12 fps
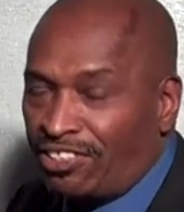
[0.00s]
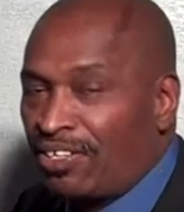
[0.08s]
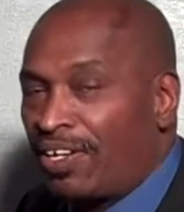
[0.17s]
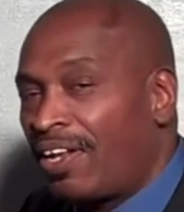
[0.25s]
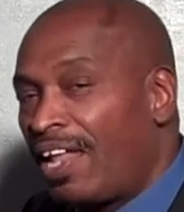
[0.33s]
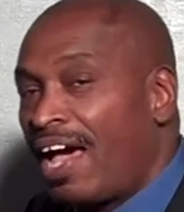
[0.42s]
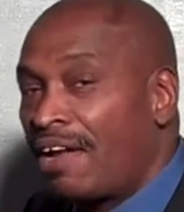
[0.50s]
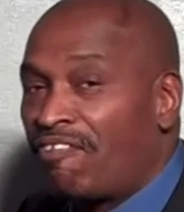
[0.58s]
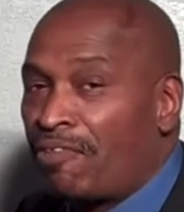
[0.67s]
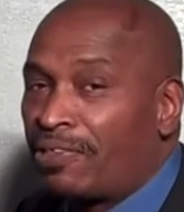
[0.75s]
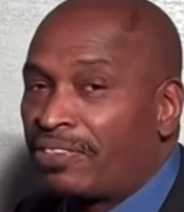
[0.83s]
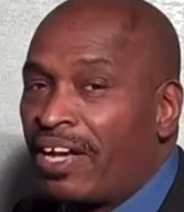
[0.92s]
So a lot of
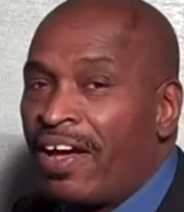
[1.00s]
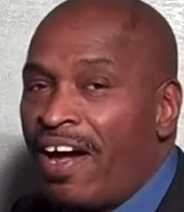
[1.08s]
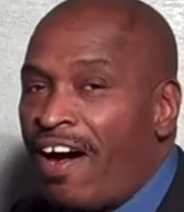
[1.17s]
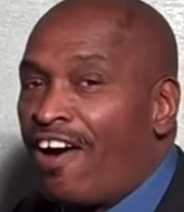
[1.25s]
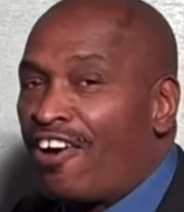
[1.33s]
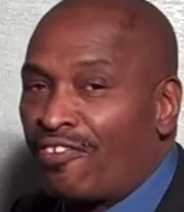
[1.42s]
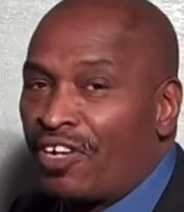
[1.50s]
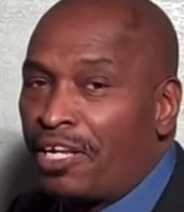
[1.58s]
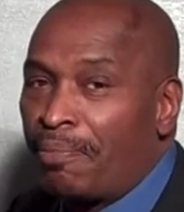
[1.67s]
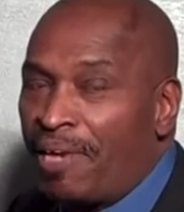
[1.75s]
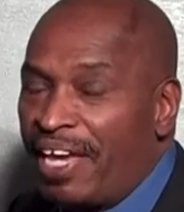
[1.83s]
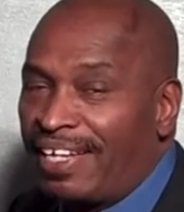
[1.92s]
folks aren't
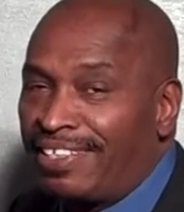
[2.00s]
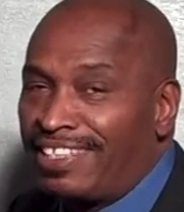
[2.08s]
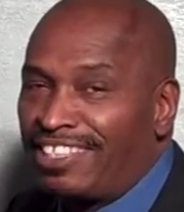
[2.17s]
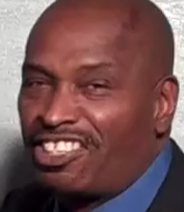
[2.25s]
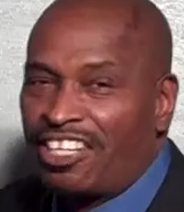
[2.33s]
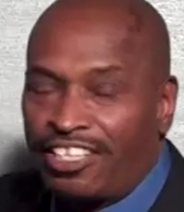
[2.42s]
really paying attention.